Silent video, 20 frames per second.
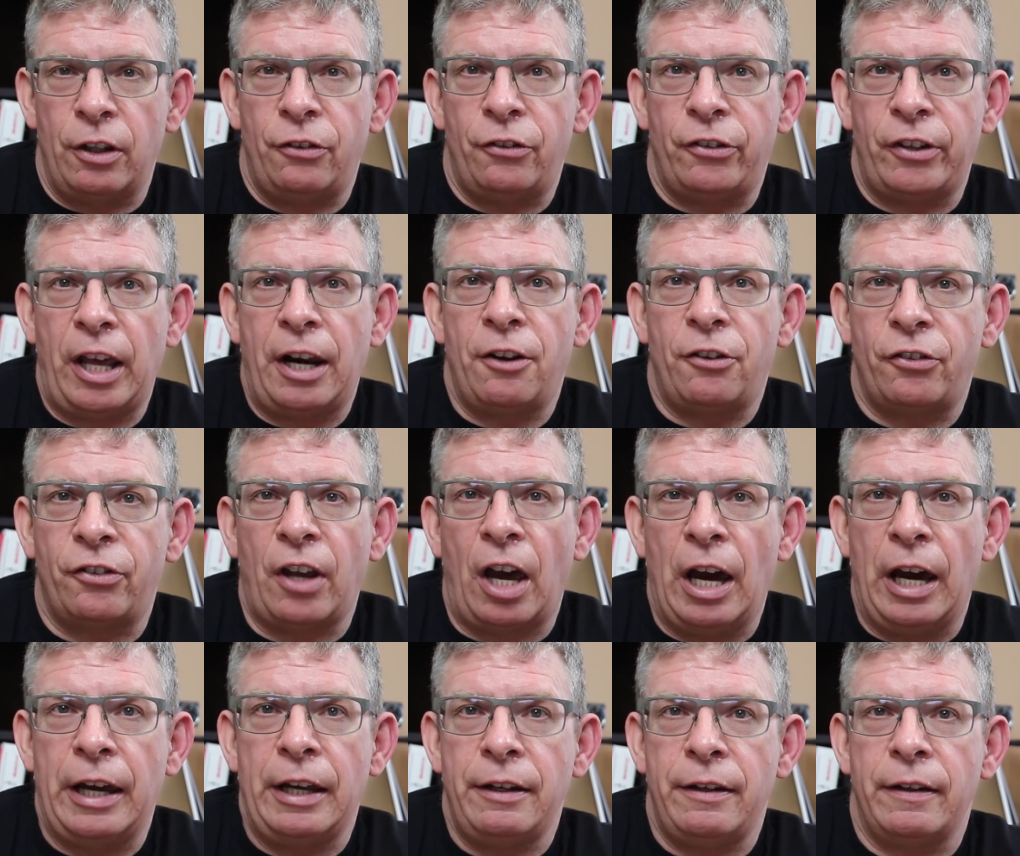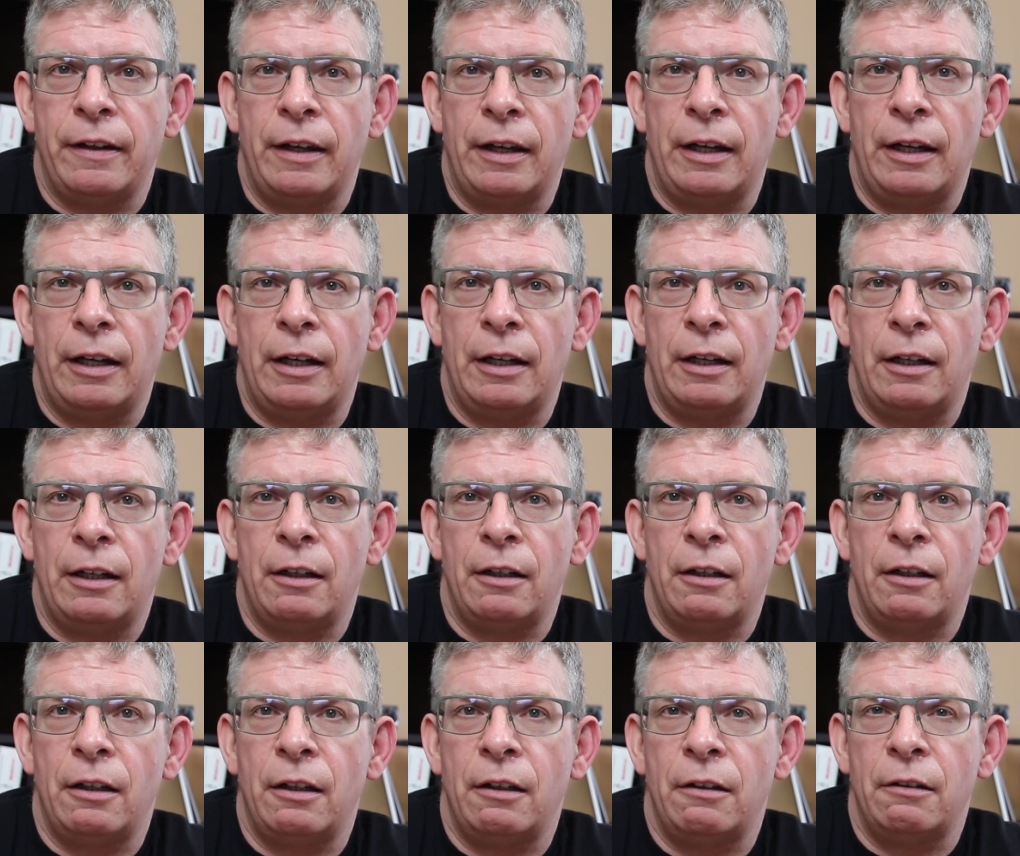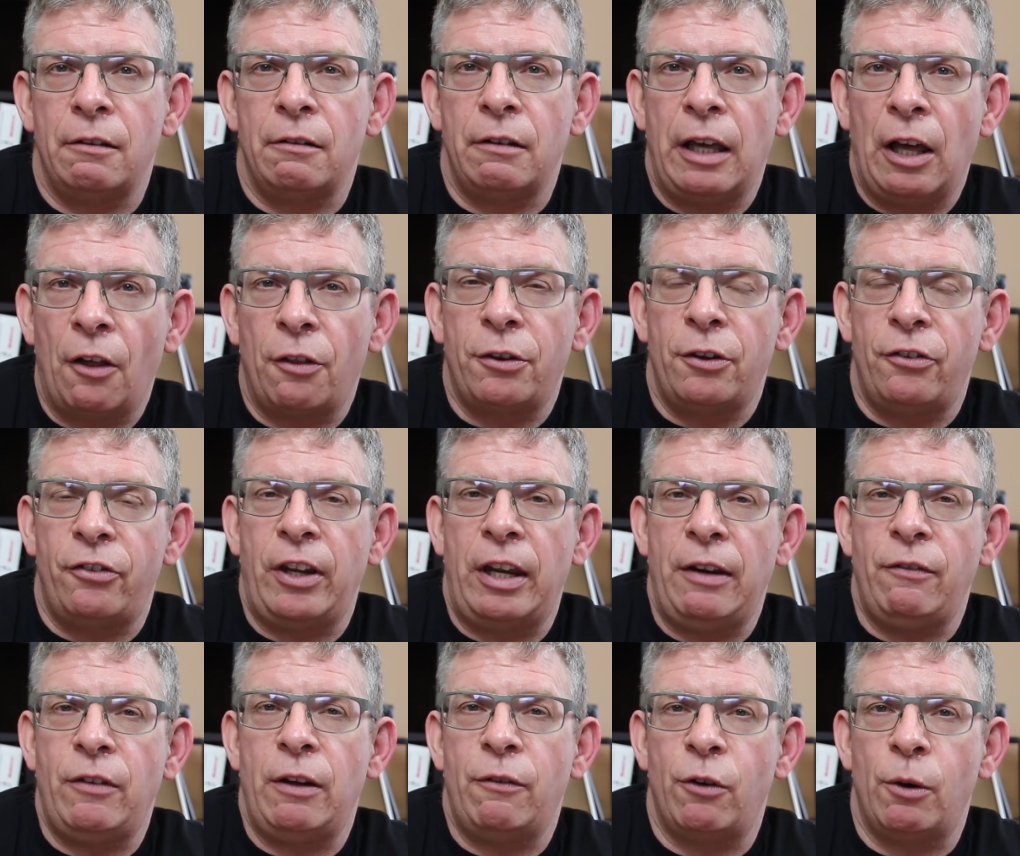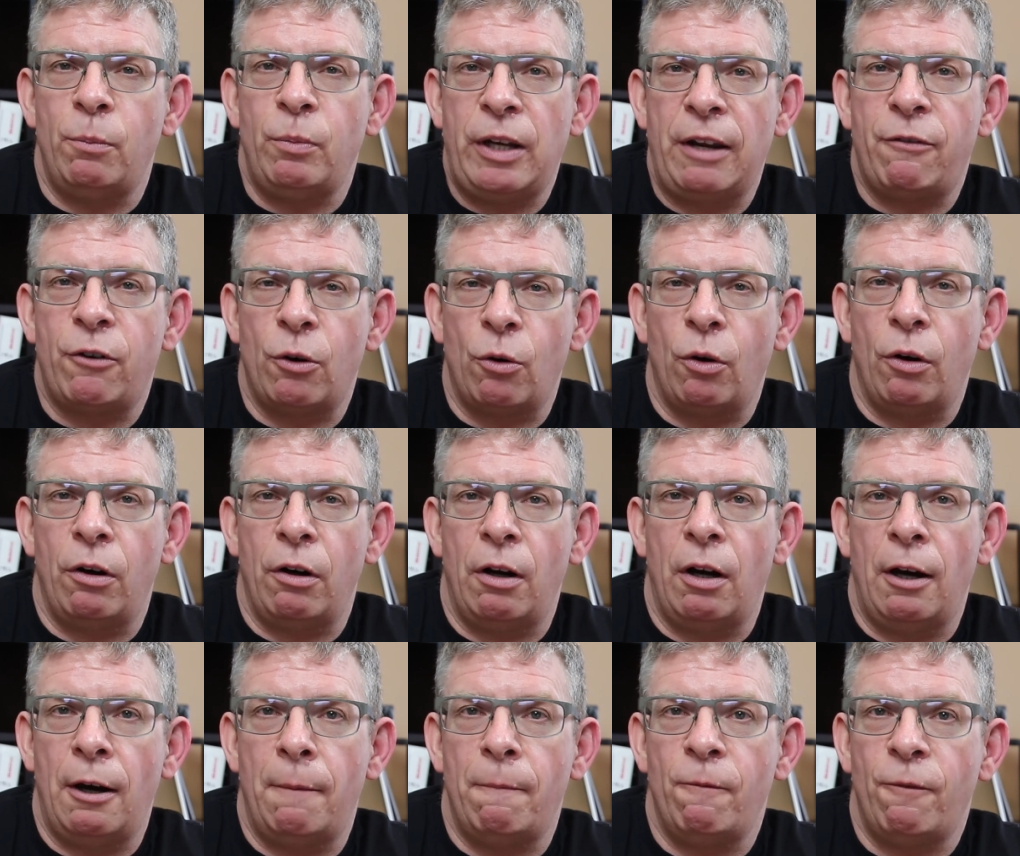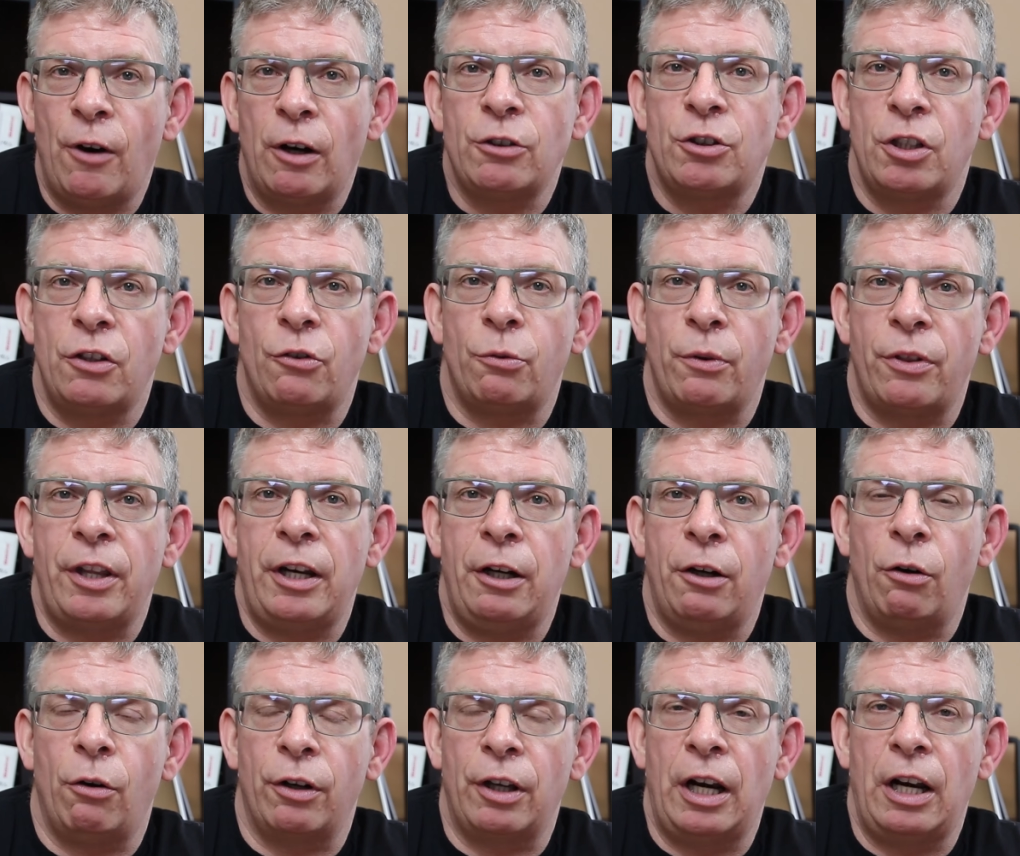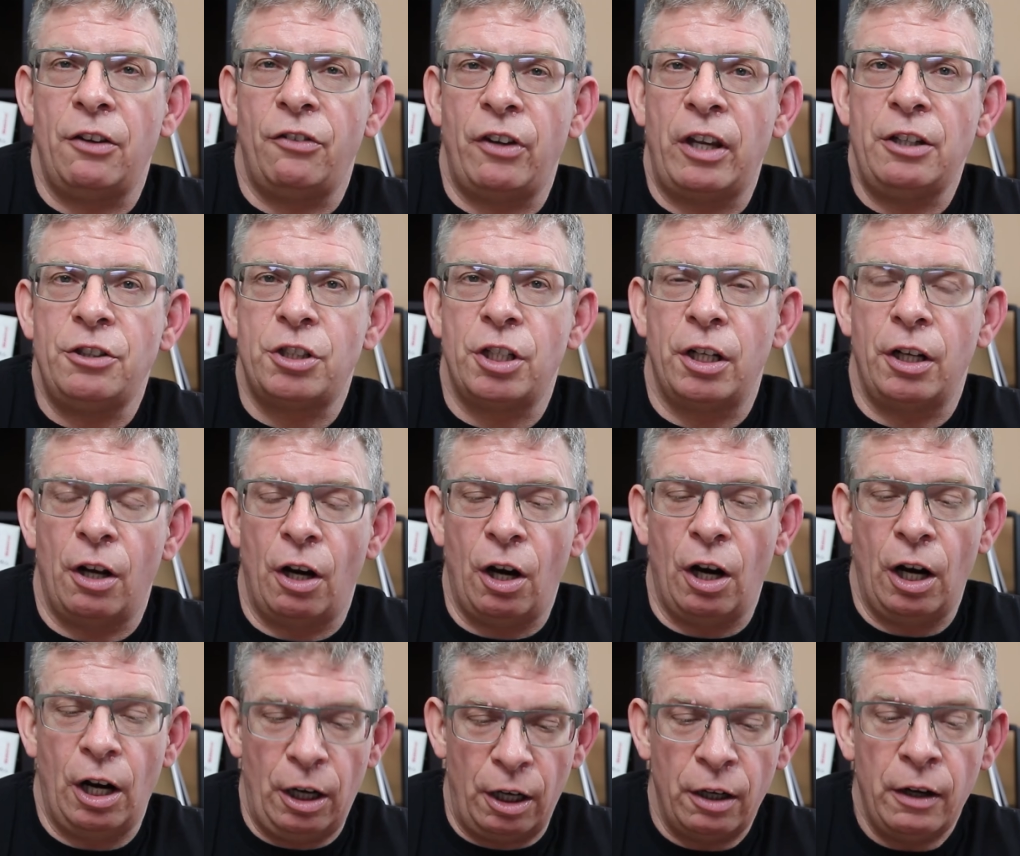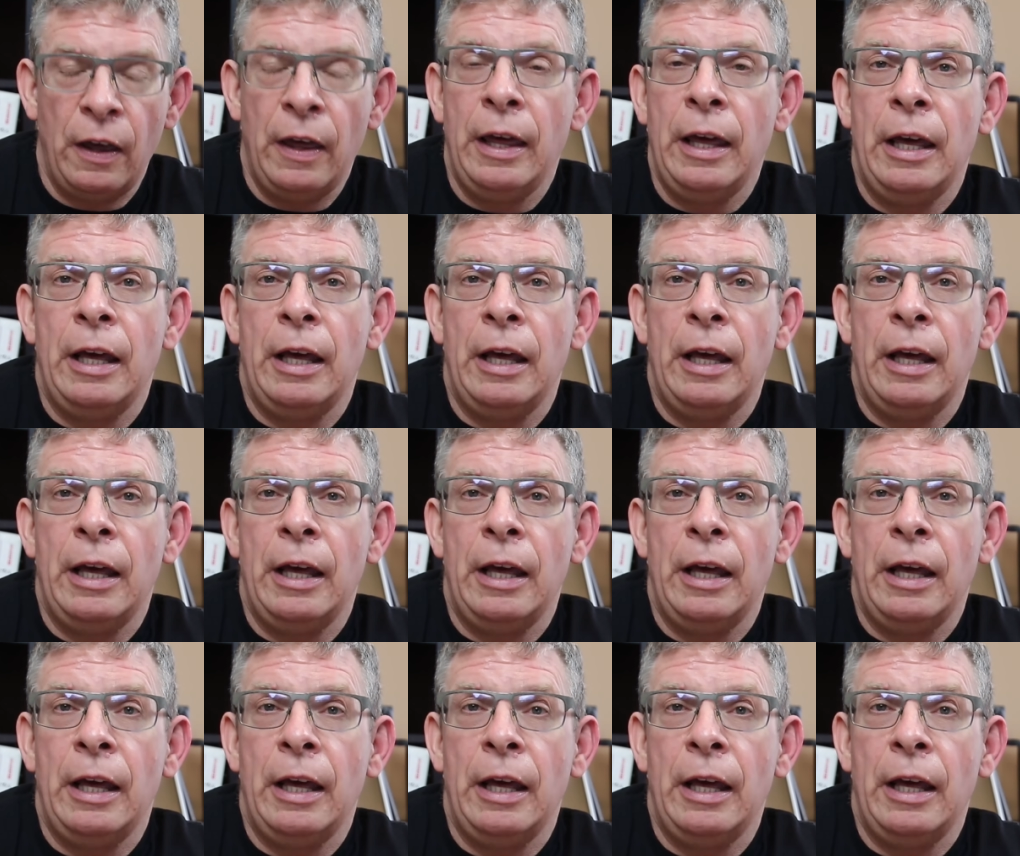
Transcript: that set aside health and safety from different functions within an organization are,